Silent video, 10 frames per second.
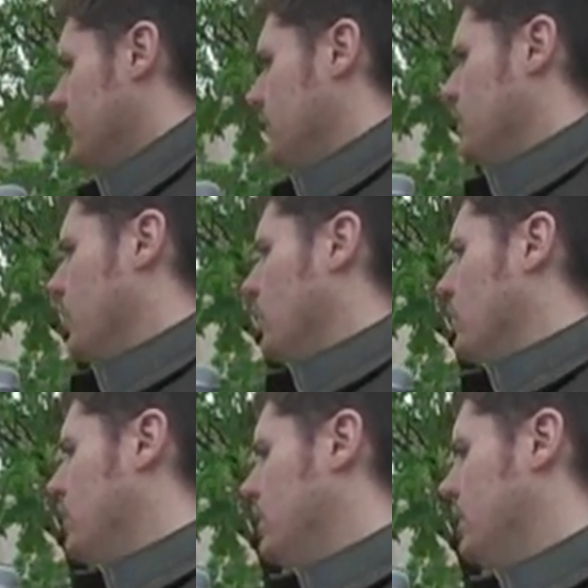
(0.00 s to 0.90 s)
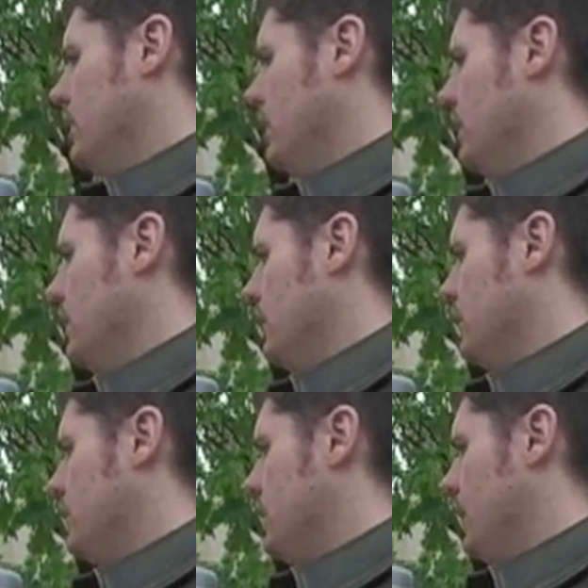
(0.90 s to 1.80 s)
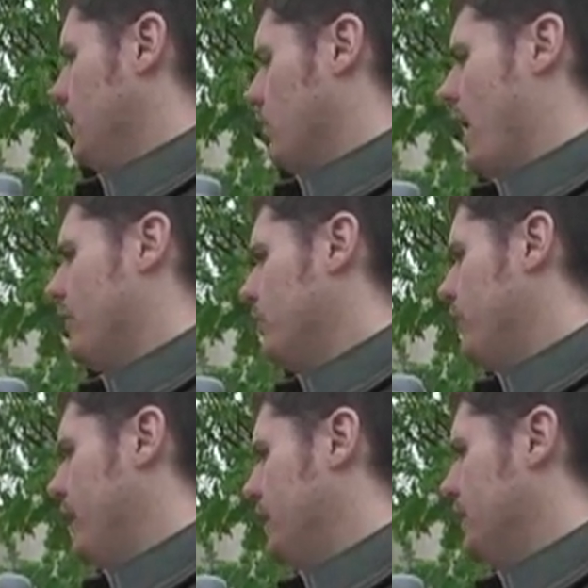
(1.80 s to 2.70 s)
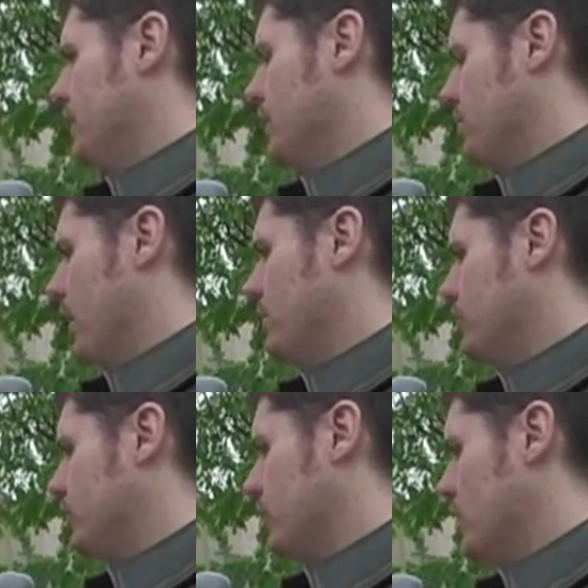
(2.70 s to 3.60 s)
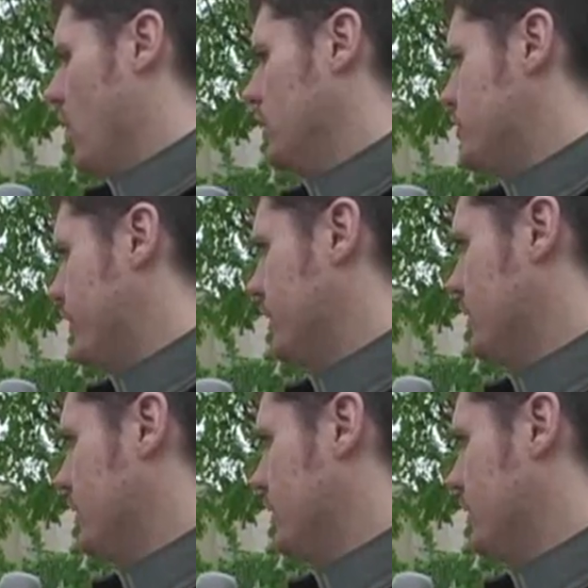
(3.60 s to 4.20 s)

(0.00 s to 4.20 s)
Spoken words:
You know, rather than the Prime Minister acknowledge that